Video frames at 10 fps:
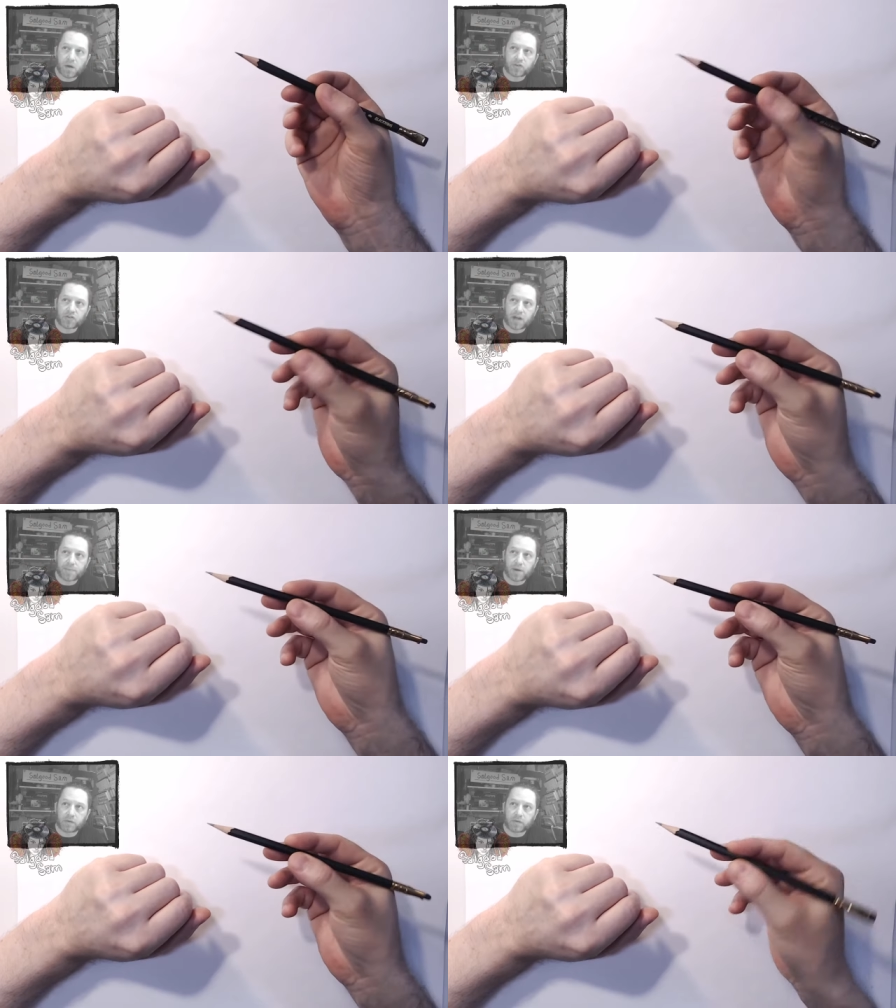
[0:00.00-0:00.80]
a
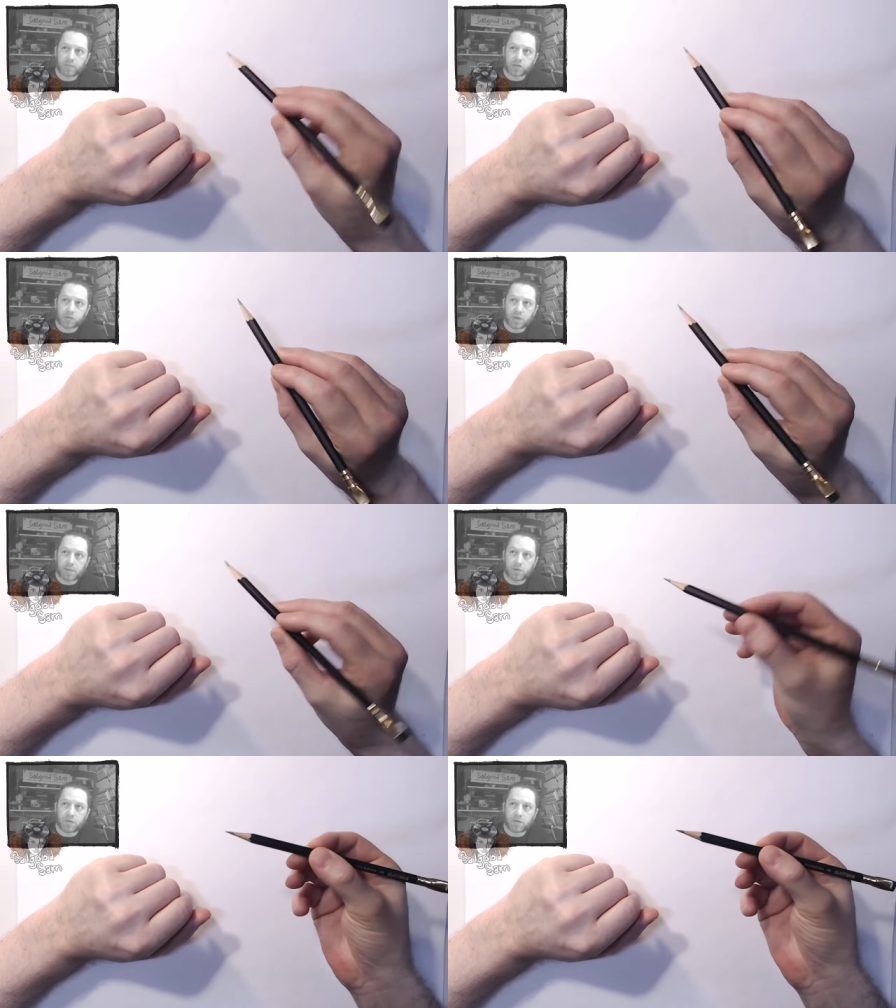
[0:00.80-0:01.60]
tripod grip, which is what
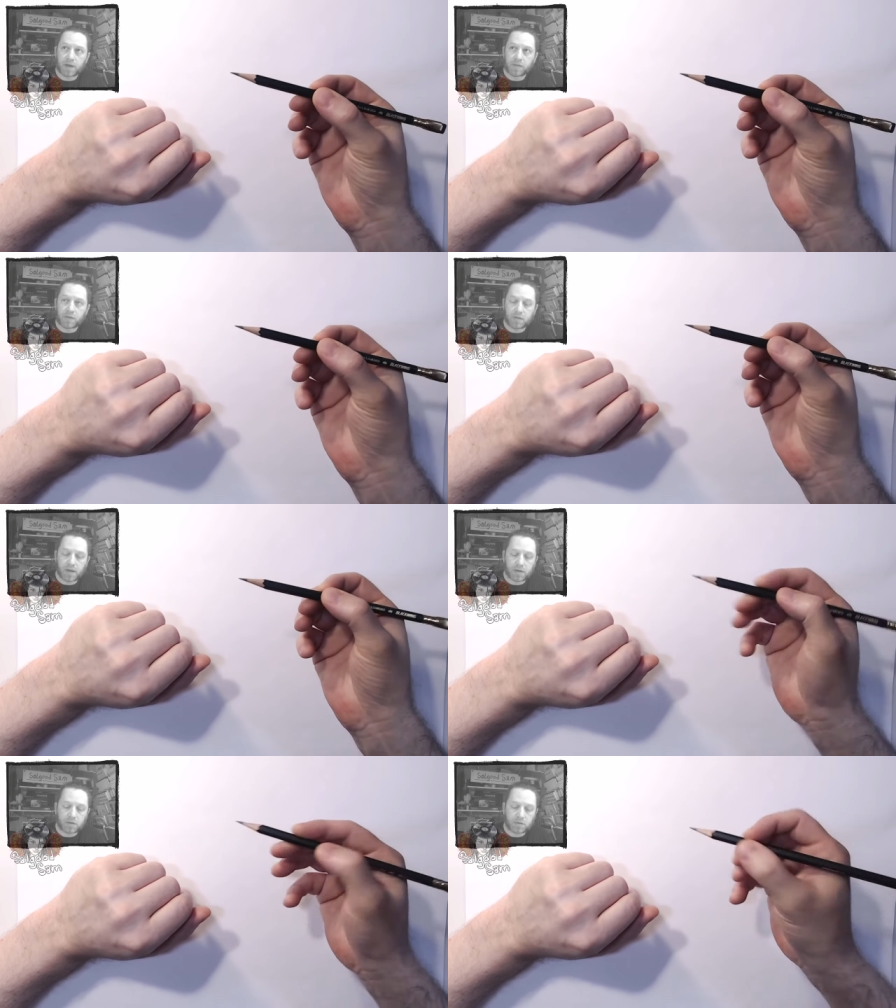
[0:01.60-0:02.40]
I'm using right this
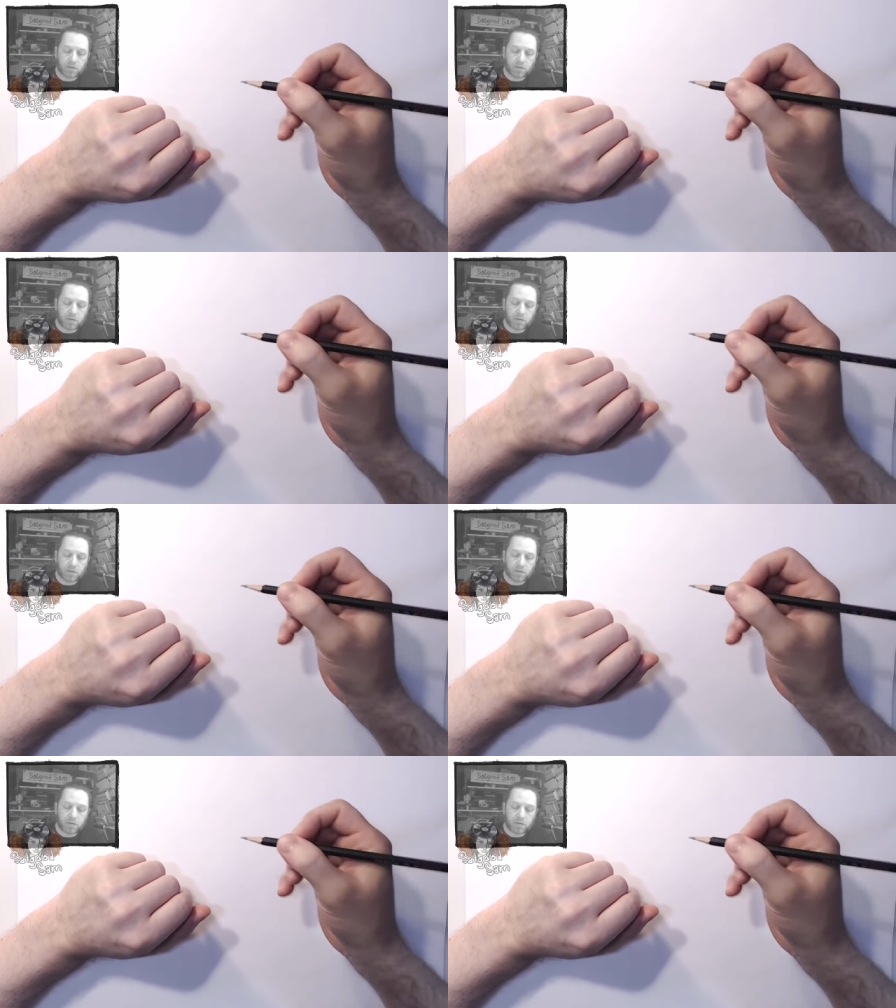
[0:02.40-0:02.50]
second.